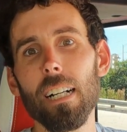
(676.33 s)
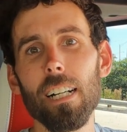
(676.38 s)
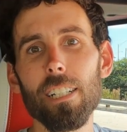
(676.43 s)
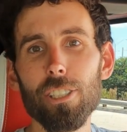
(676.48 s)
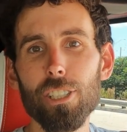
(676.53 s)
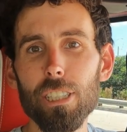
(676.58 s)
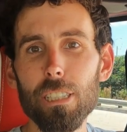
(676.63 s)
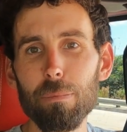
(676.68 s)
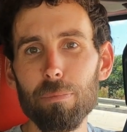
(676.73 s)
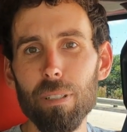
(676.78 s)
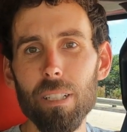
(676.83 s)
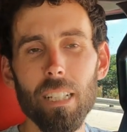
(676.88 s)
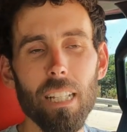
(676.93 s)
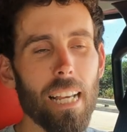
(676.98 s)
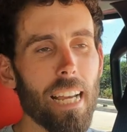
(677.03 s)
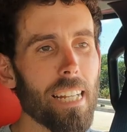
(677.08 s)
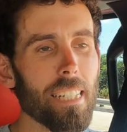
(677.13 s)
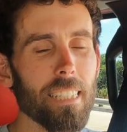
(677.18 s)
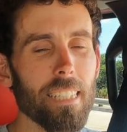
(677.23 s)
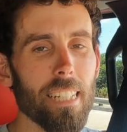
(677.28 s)
A Jeep
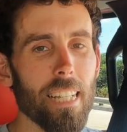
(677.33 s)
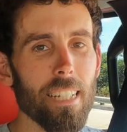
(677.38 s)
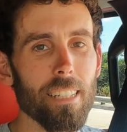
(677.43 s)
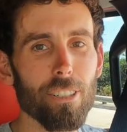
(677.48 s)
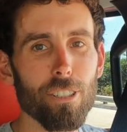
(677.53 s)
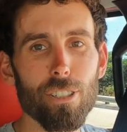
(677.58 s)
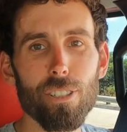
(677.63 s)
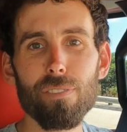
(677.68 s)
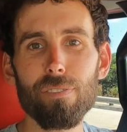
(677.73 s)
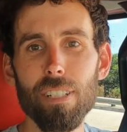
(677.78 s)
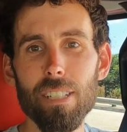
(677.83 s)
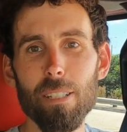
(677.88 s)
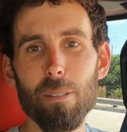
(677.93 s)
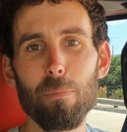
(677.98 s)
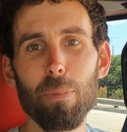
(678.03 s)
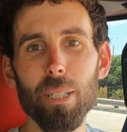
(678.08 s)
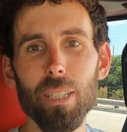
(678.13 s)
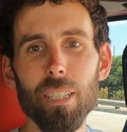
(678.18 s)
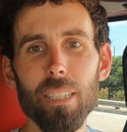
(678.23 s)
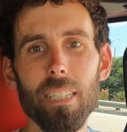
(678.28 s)
Gladiator's
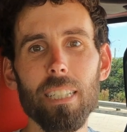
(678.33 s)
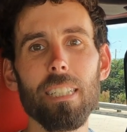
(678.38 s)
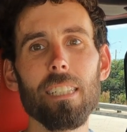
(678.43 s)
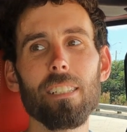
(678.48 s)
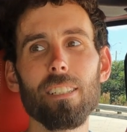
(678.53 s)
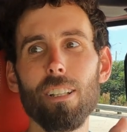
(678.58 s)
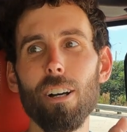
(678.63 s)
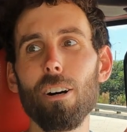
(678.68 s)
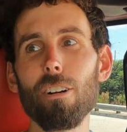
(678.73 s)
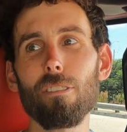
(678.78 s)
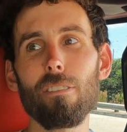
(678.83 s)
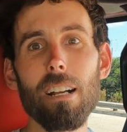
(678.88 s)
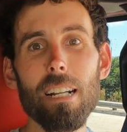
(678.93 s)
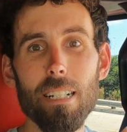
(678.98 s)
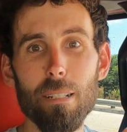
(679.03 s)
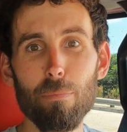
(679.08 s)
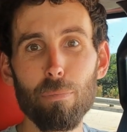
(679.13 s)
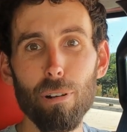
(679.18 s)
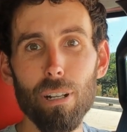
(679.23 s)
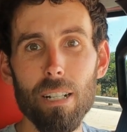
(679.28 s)
visibility is
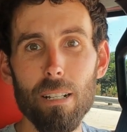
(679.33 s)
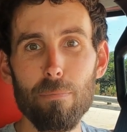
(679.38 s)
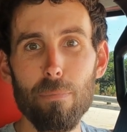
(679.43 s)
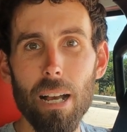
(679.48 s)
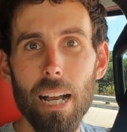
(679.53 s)
already pretty